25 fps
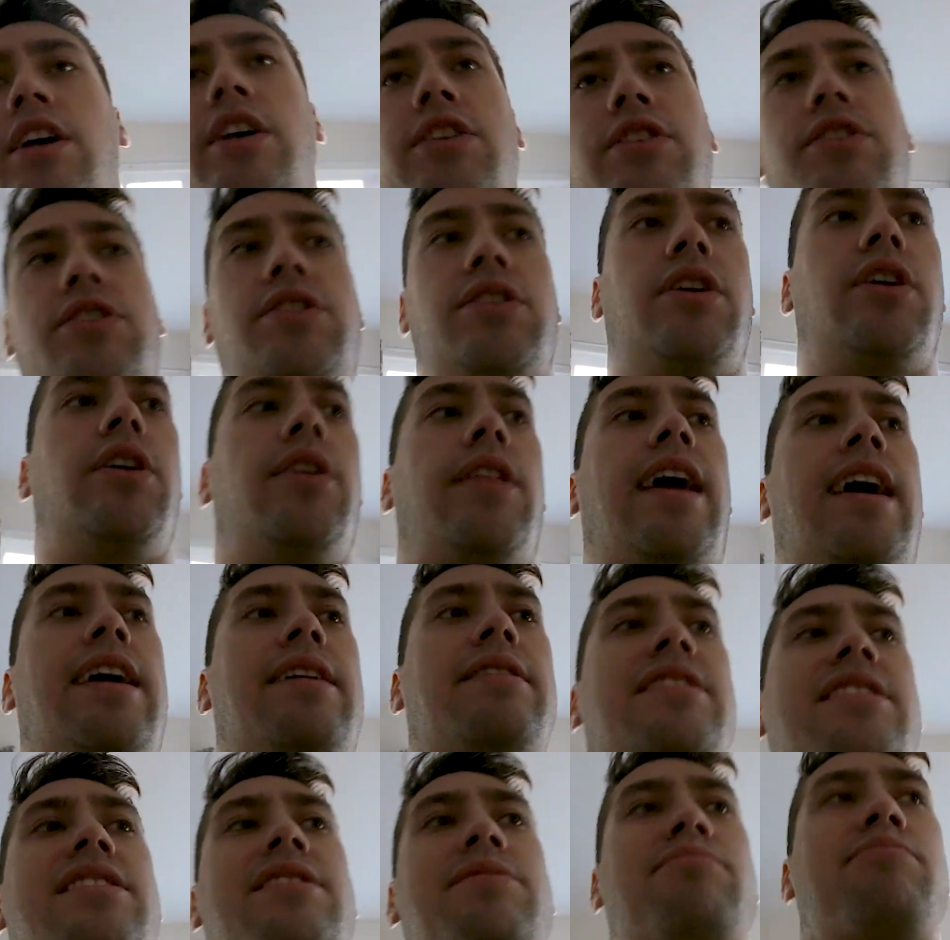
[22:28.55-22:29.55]
So
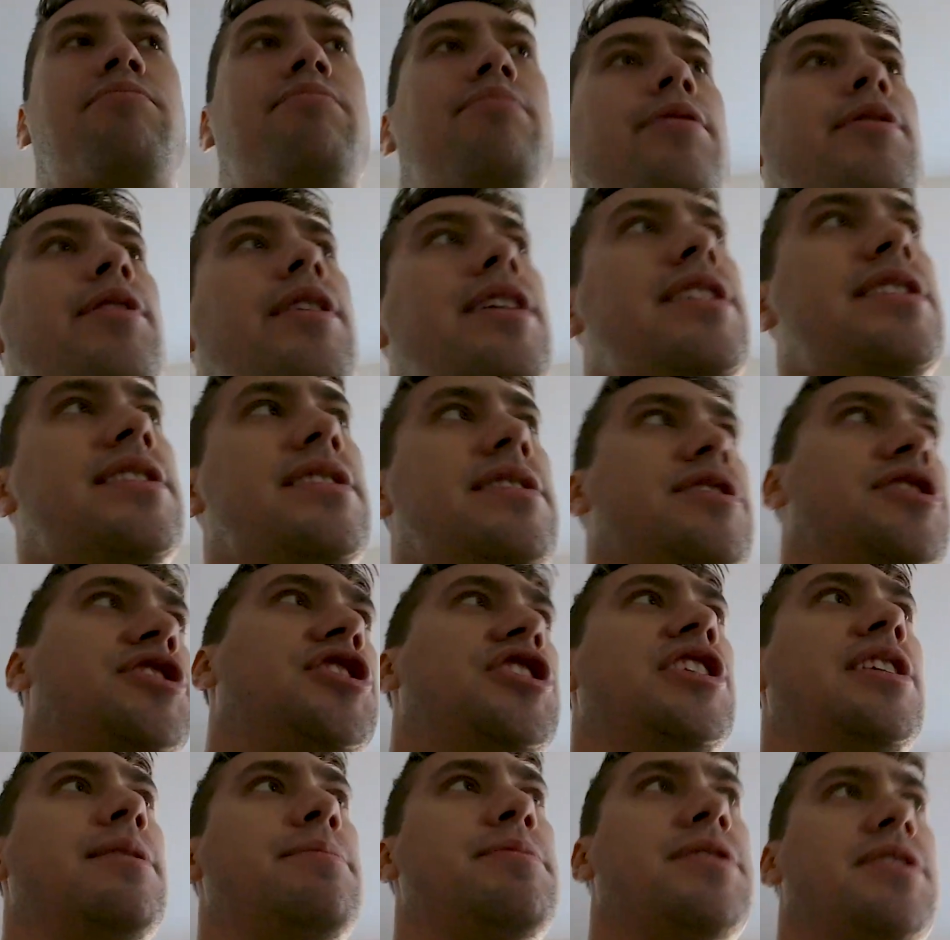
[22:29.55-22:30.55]
that's pretty
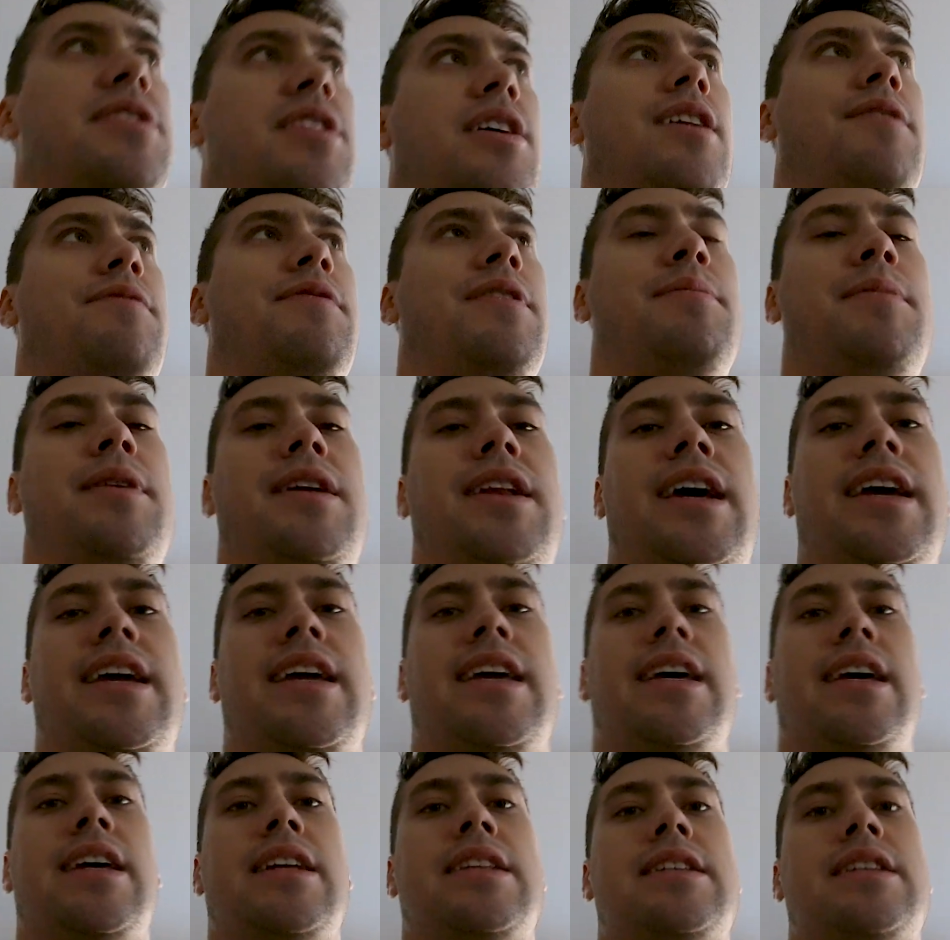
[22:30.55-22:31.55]
cheap stuff. I mean, I
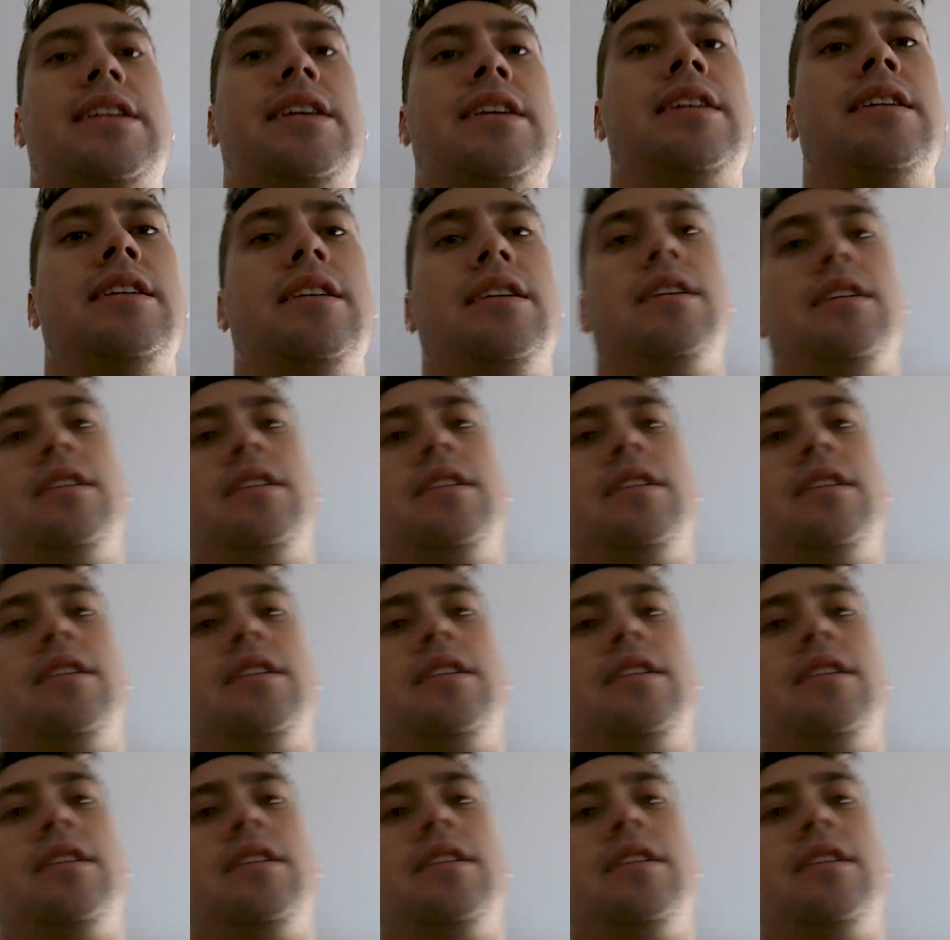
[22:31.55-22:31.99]
get...